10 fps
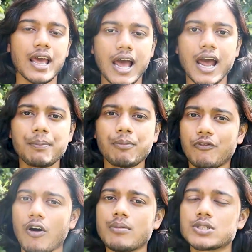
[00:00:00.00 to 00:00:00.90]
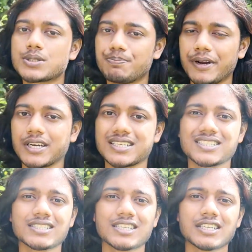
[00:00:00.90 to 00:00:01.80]
and performs better
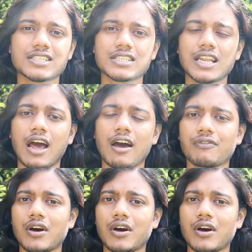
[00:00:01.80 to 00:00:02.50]
since it doesn't have